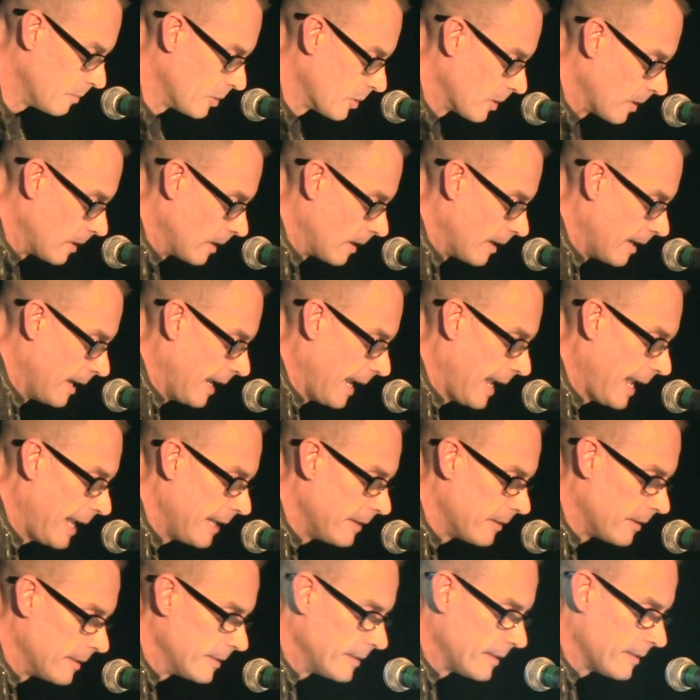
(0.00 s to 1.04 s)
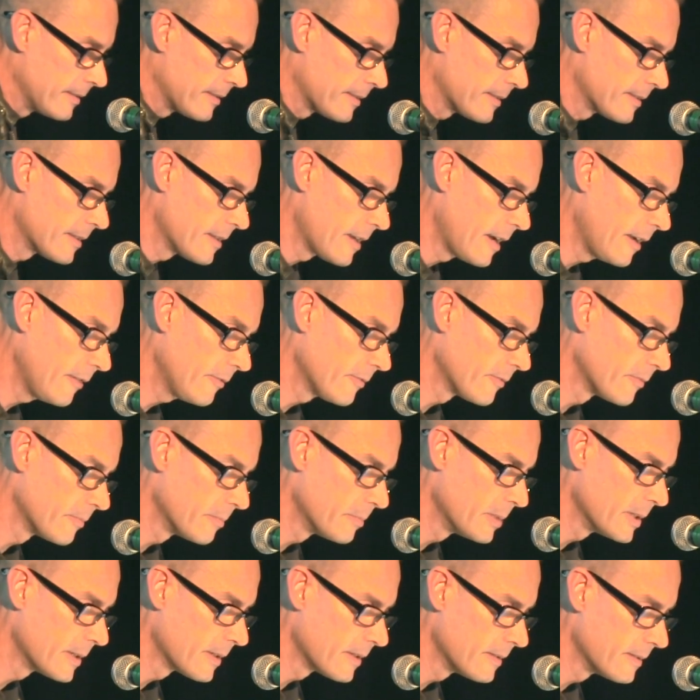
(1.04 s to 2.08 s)
more ahead on this stuff
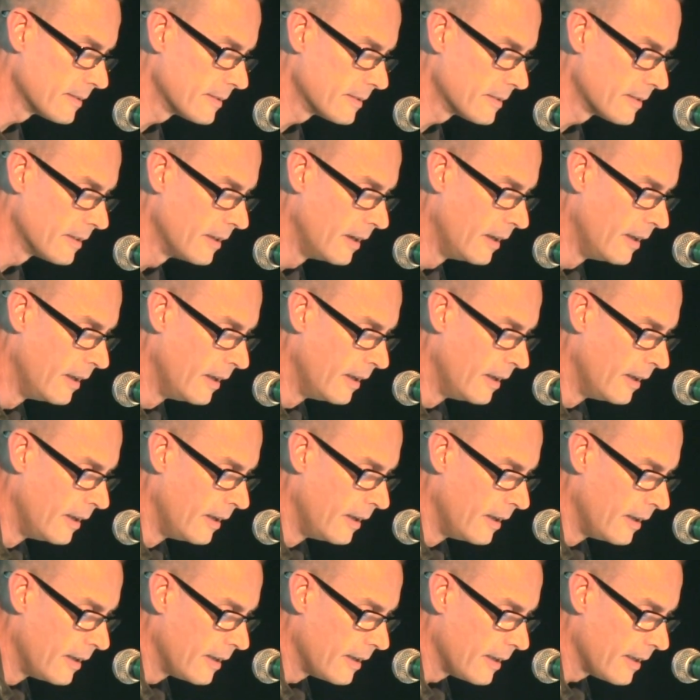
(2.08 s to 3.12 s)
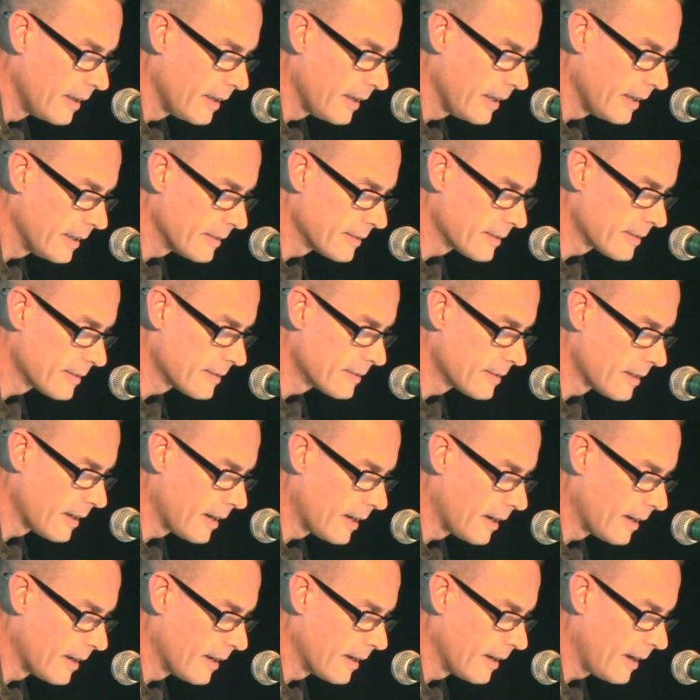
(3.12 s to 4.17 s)
because it's,
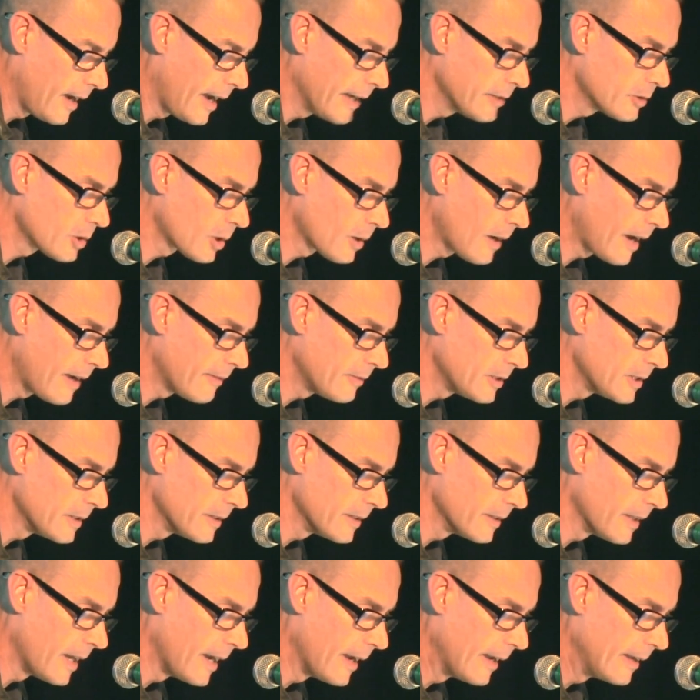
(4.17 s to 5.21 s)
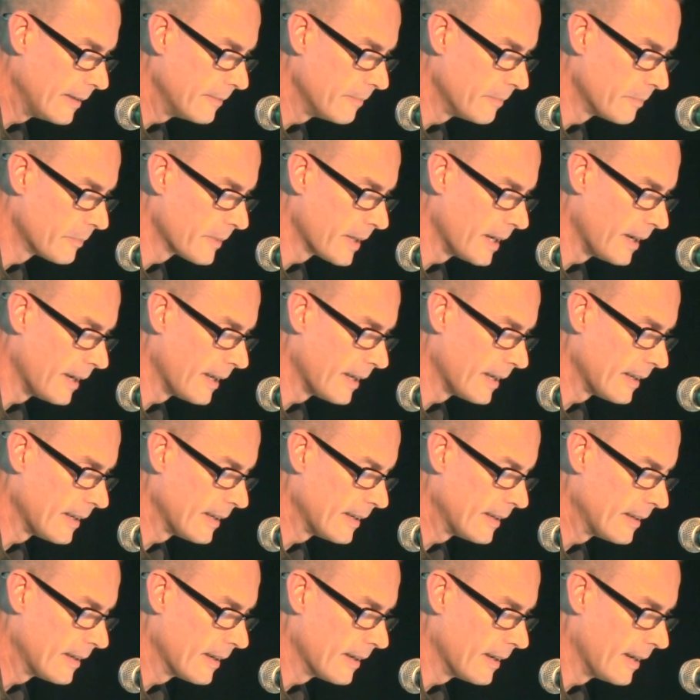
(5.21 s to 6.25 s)
I travel a lot.
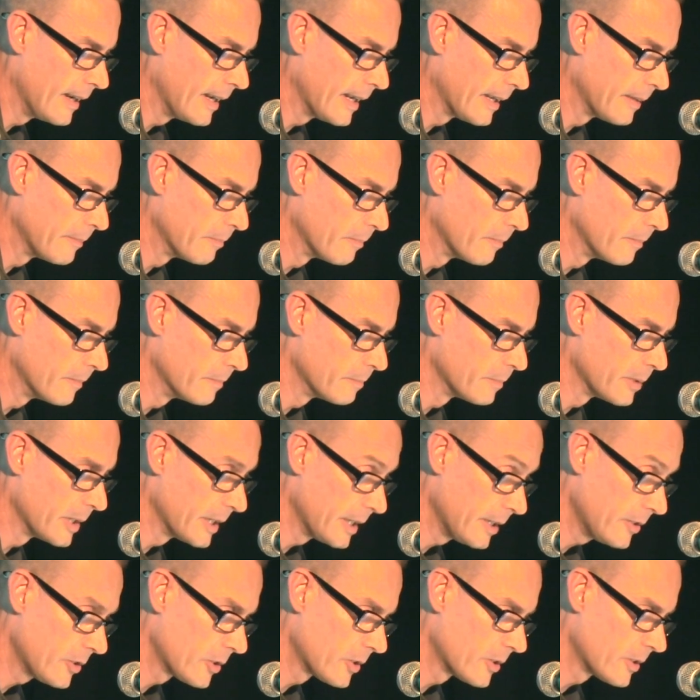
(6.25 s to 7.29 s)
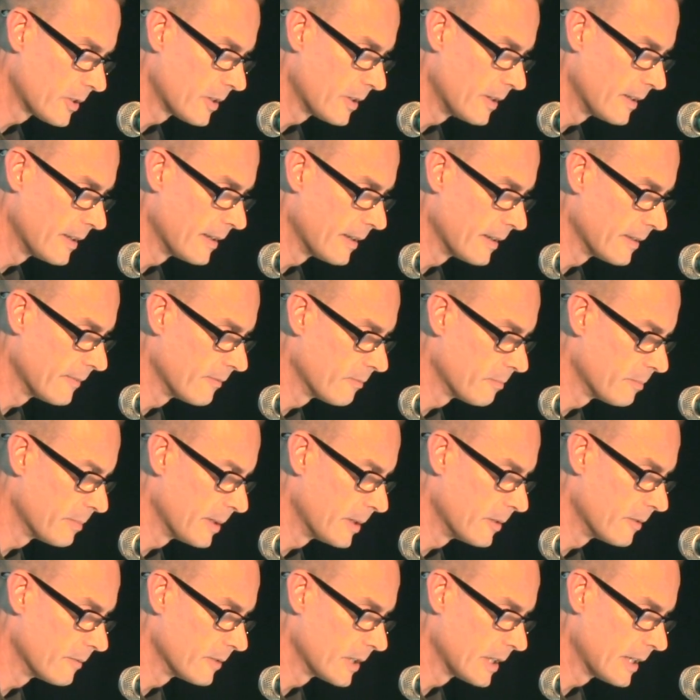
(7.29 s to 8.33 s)
I'm British, and I've
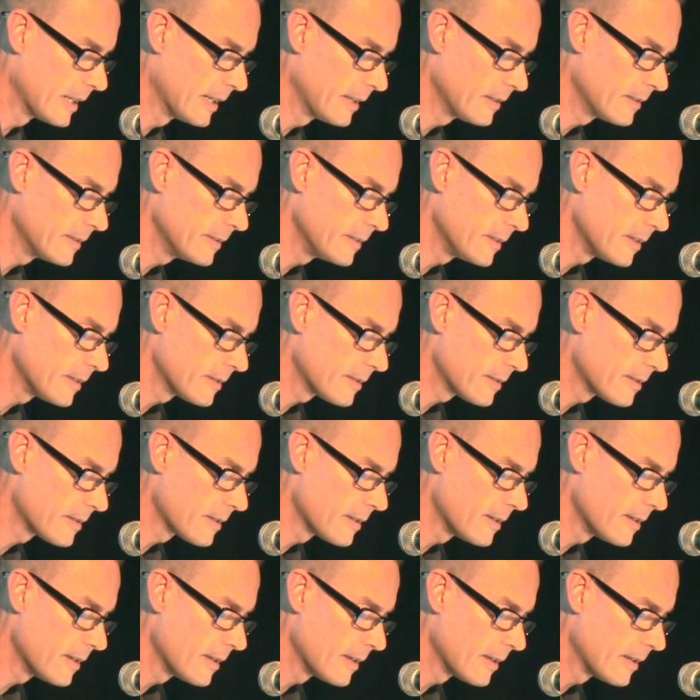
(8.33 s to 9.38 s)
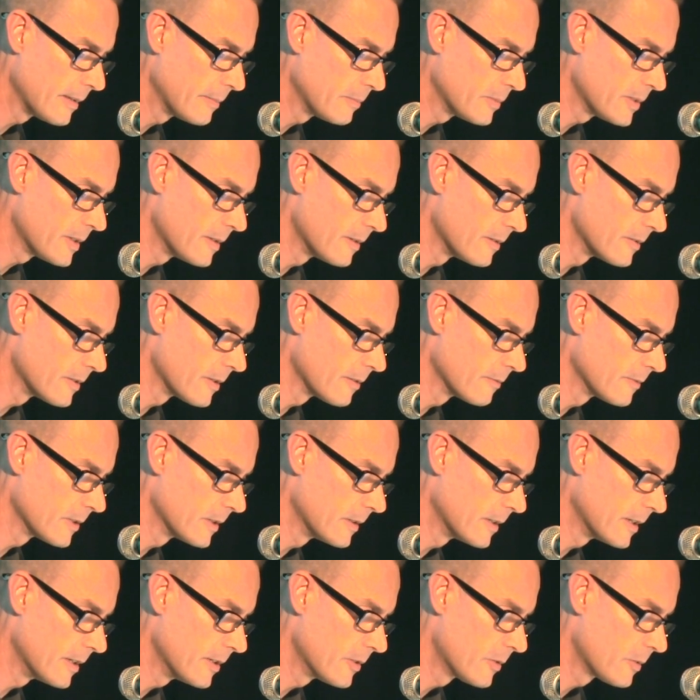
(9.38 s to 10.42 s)
been over to England lots of times, and I was
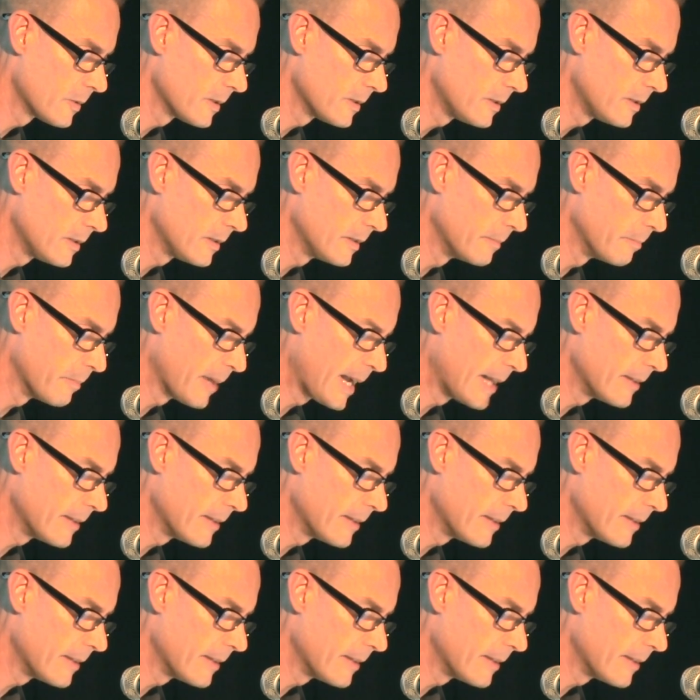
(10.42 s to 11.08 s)
over in Israel and